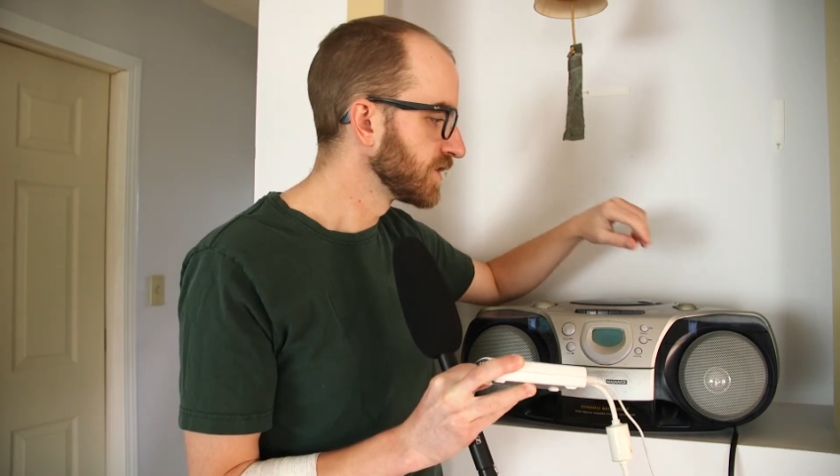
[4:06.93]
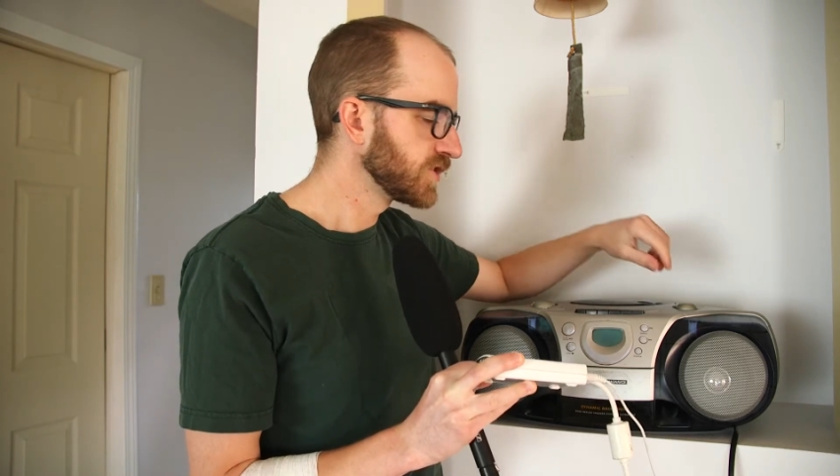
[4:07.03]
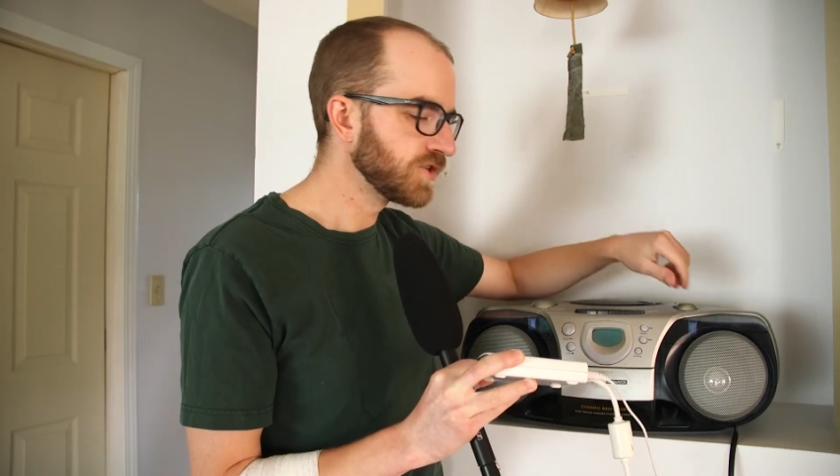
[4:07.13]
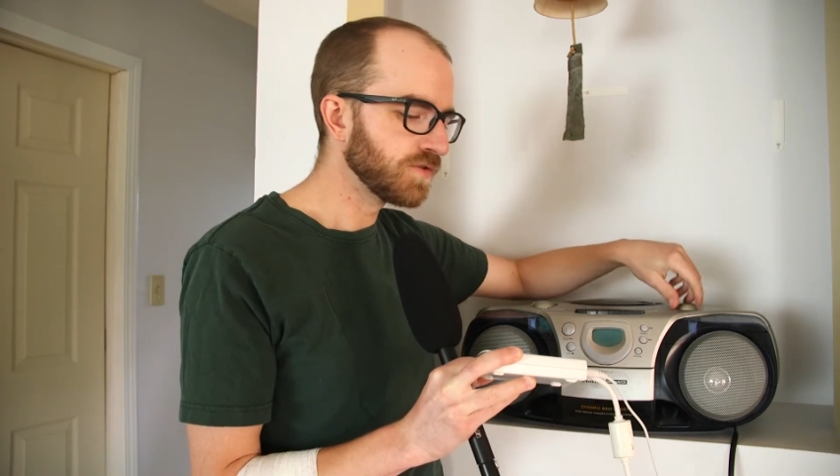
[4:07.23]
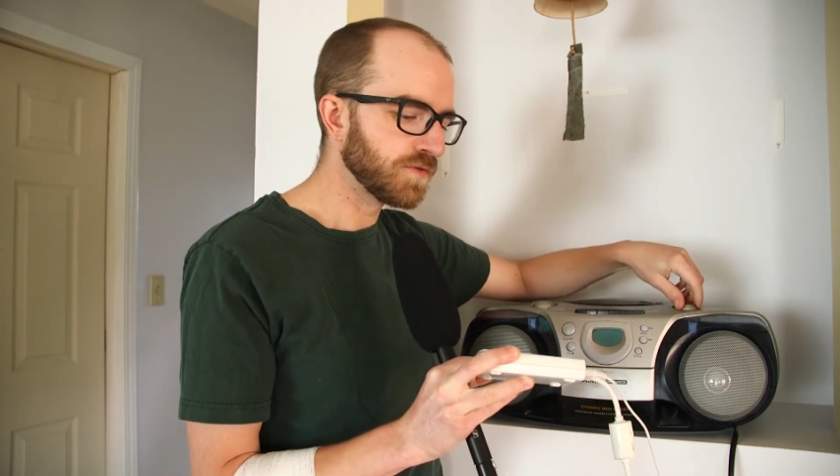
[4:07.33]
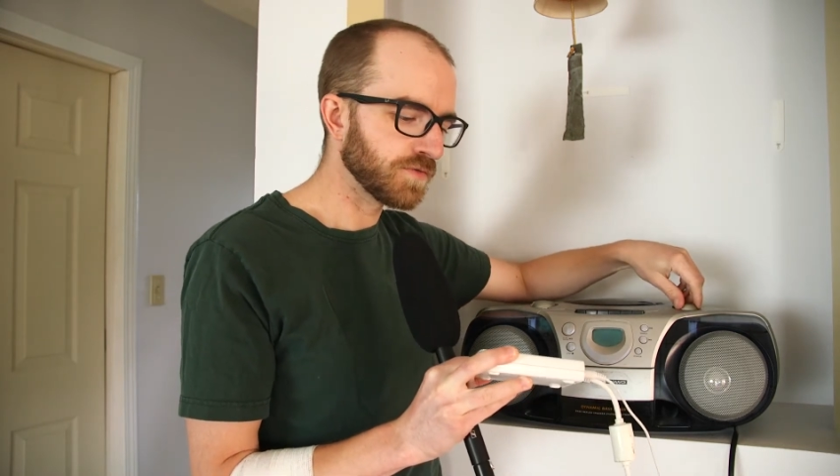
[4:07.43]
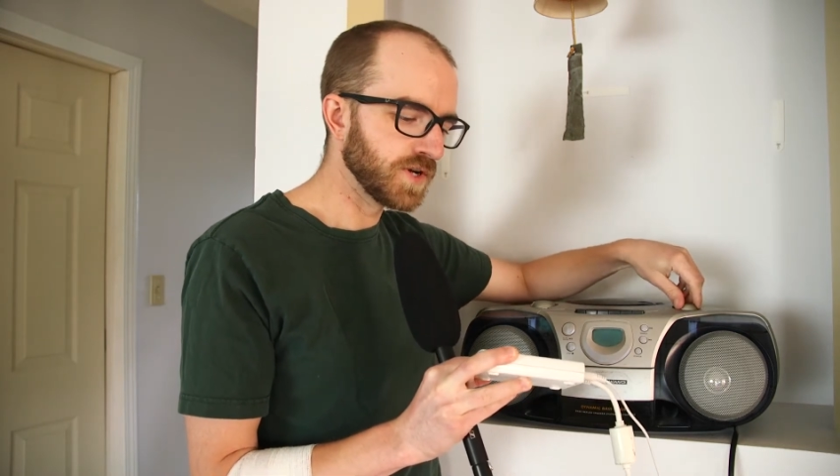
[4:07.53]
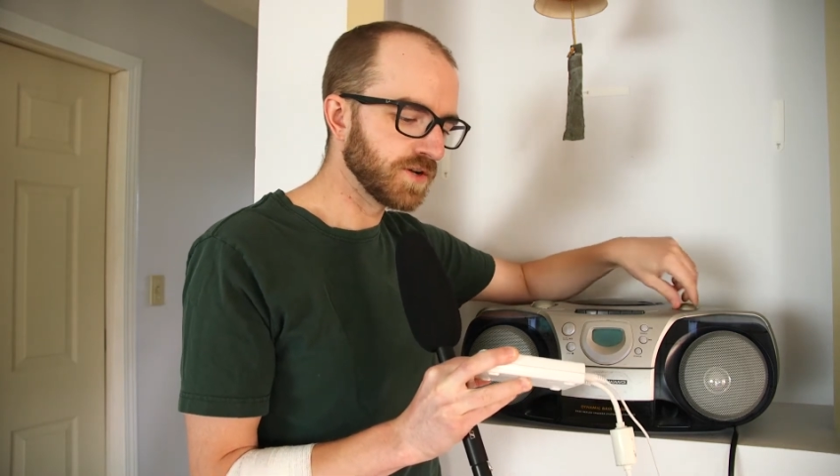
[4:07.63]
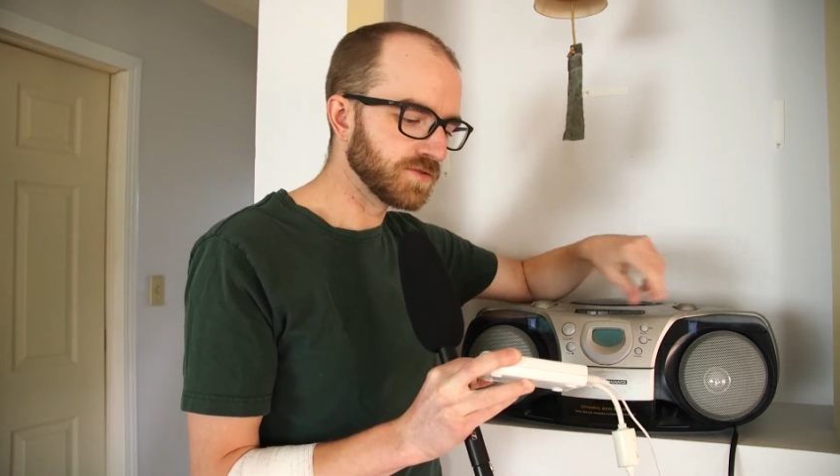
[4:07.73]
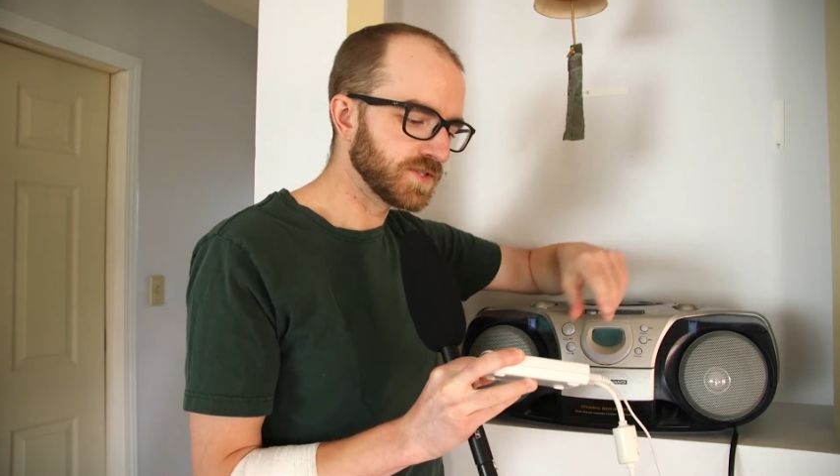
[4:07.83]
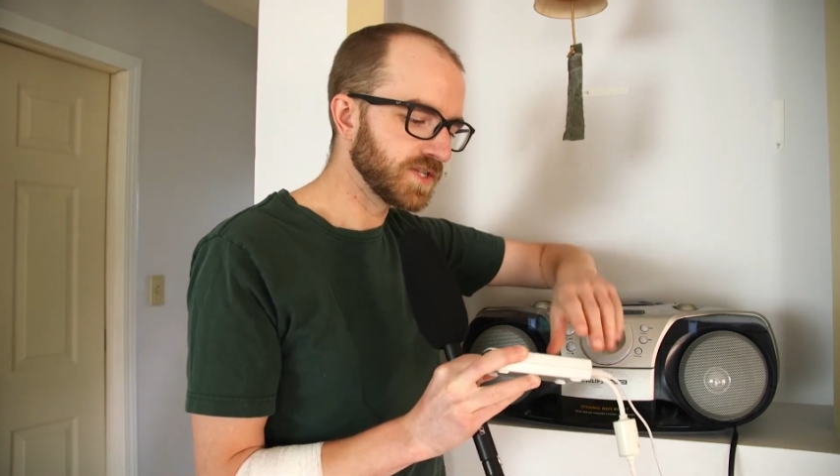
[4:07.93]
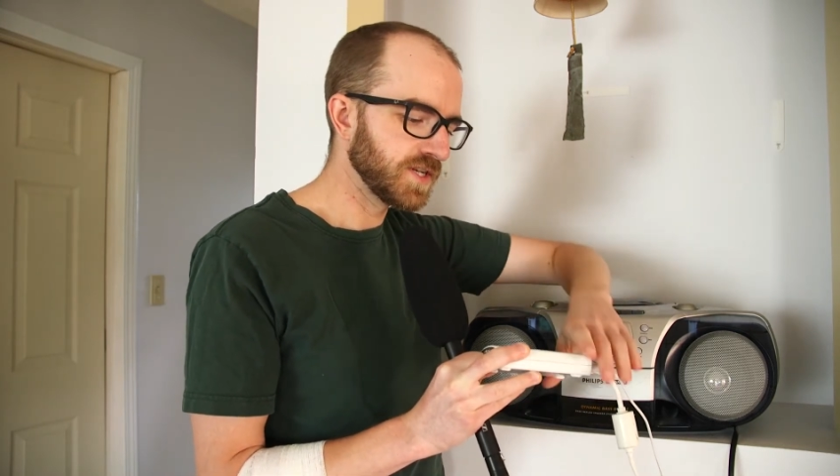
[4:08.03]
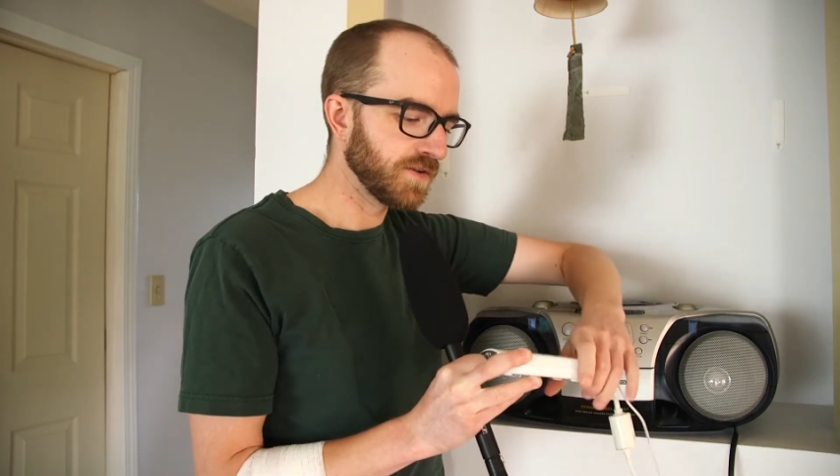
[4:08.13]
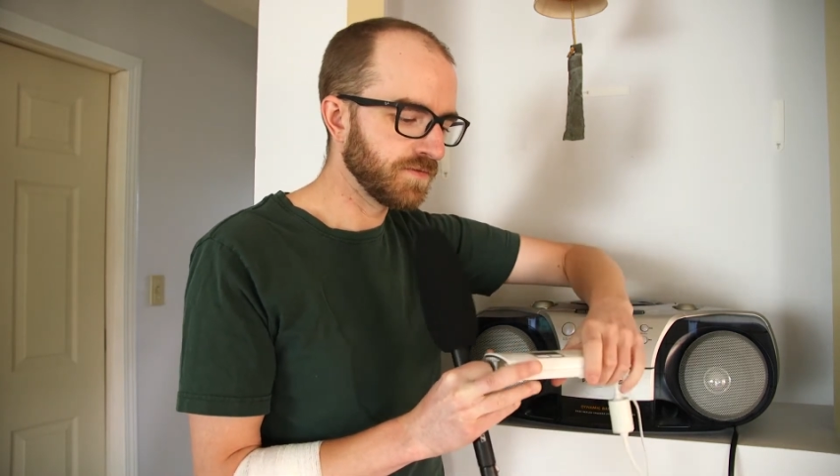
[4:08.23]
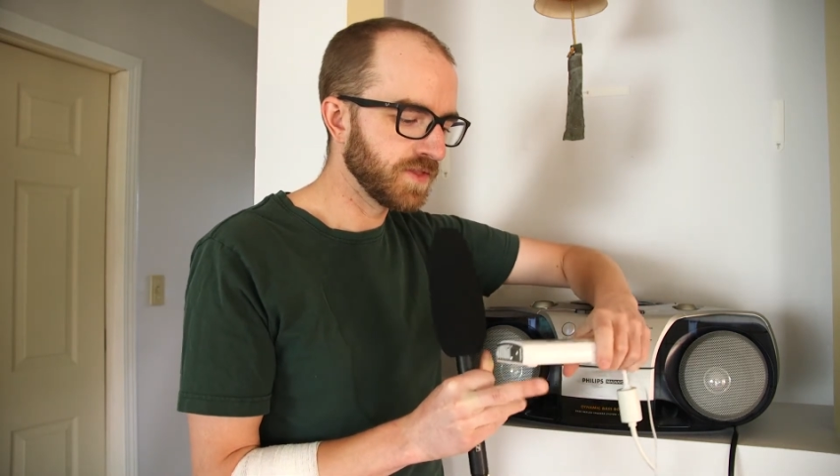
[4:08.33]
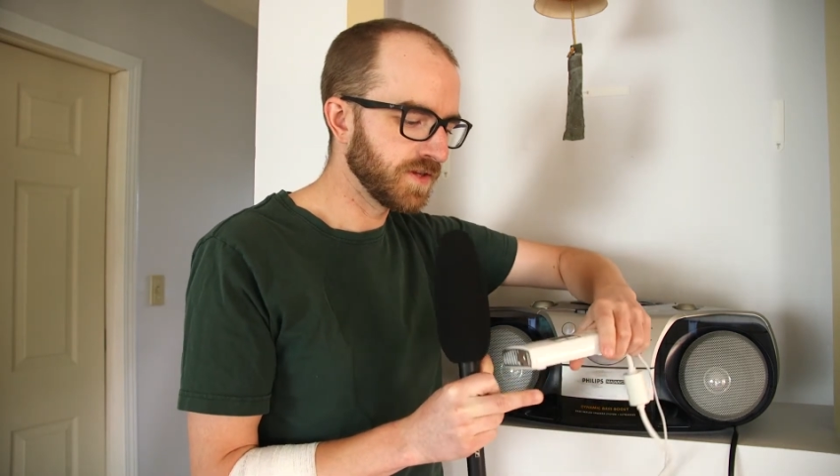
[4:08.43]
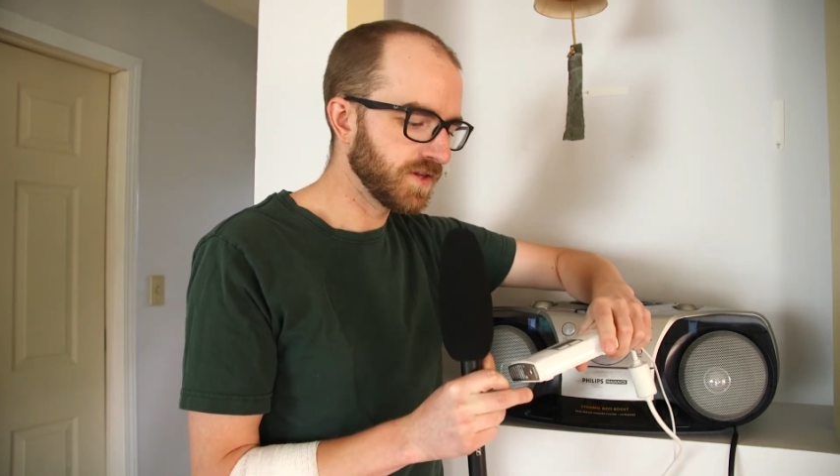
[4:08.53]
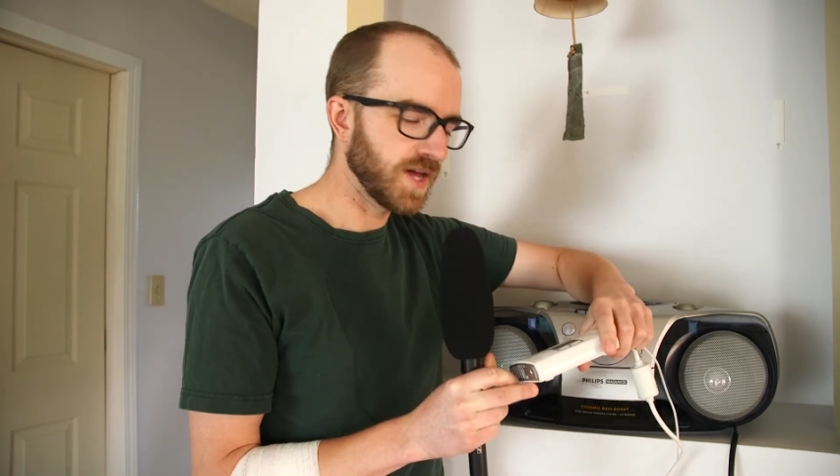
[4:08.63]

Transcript: to the frequency of the